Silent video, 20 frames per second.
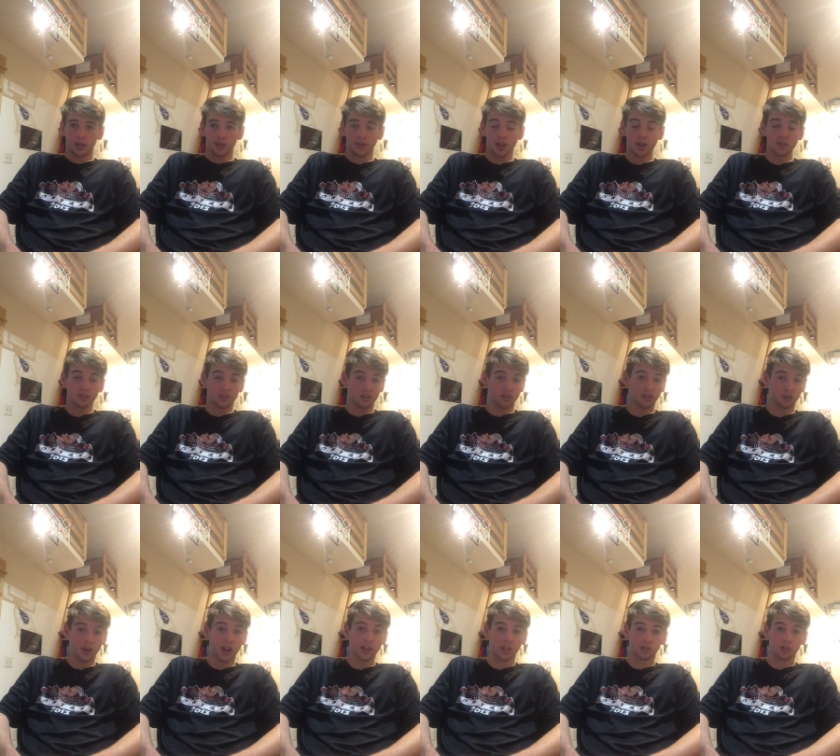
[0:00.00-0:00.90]
That's their
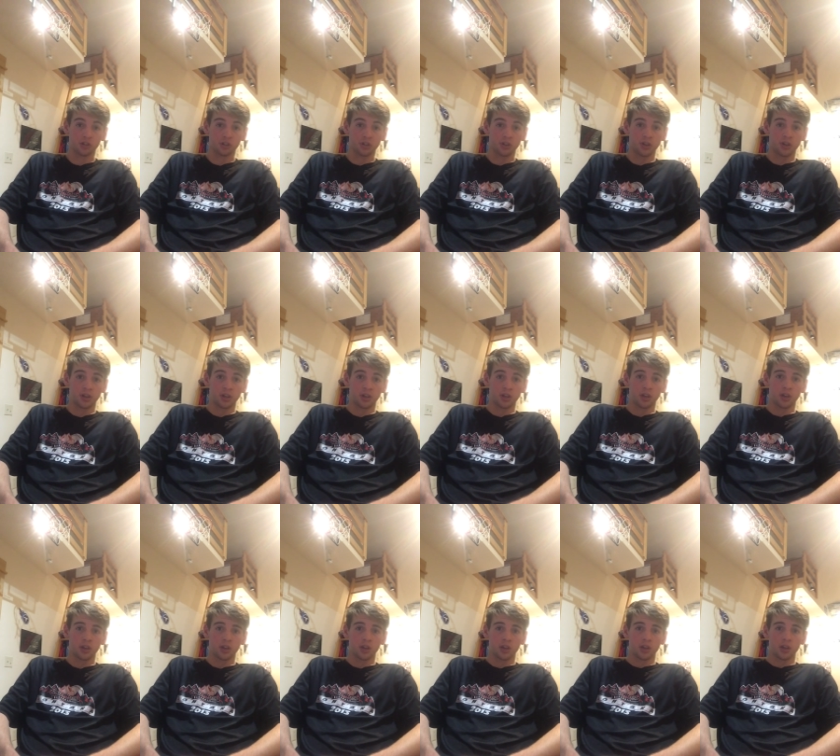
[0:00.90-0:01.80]
strategy.
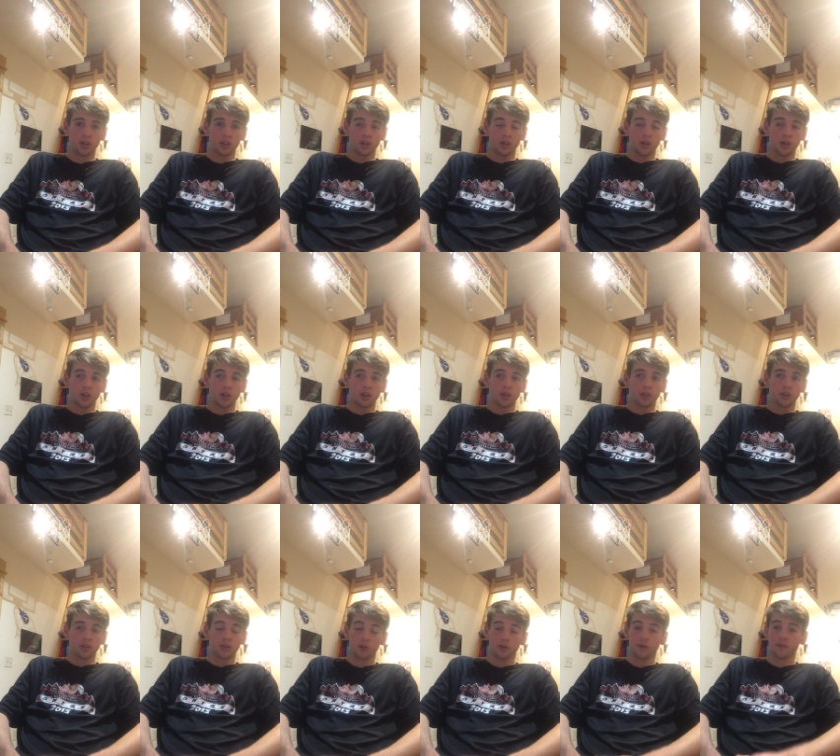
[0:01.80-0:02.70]

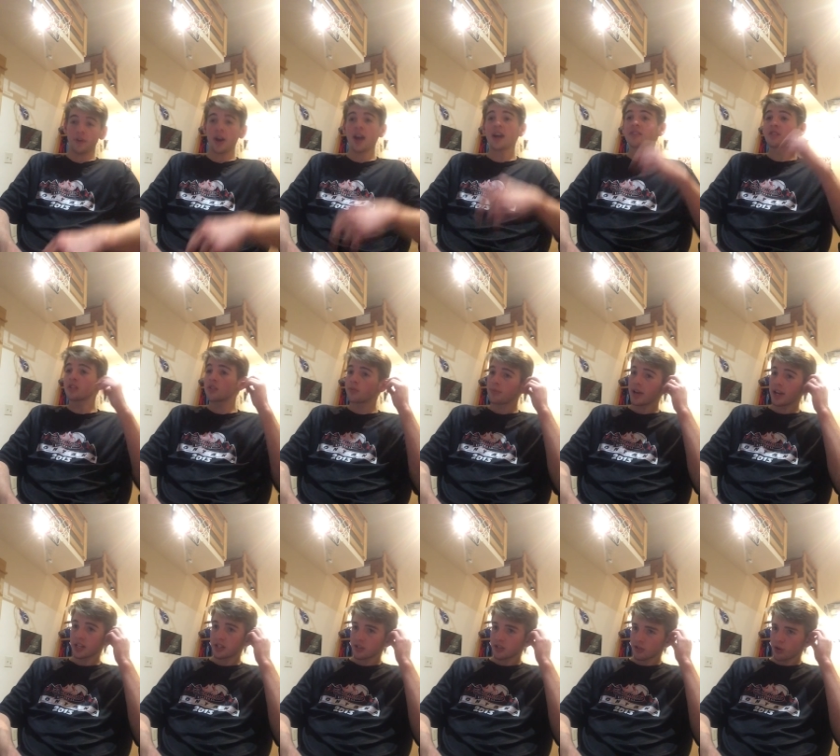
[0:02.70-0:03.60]
They're the fastest
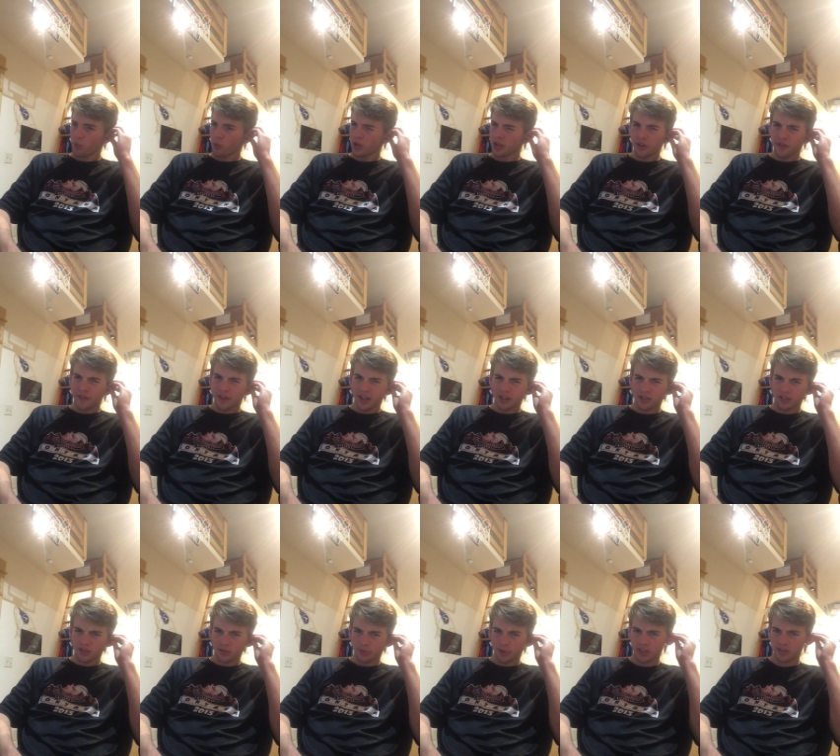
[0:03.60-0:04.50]
paced, they're one of the
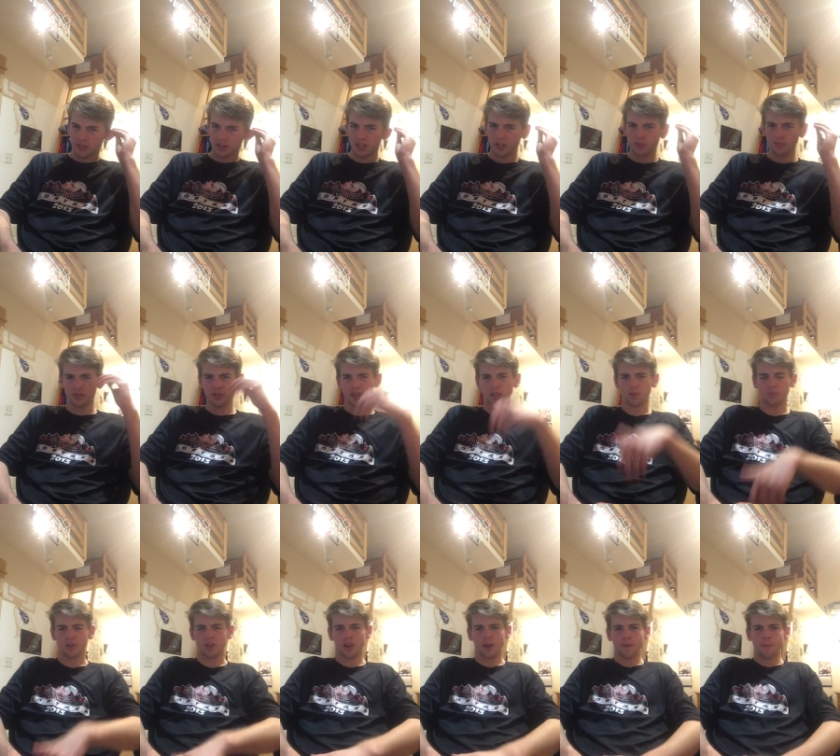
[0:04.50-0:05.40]
fastest paced teams in the
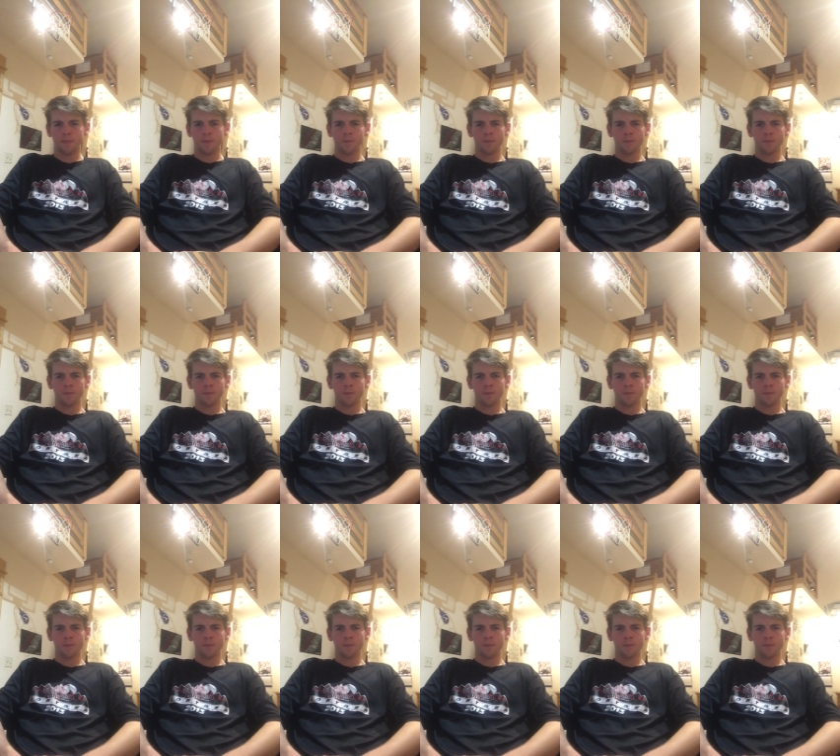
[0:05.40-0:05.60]
NBA.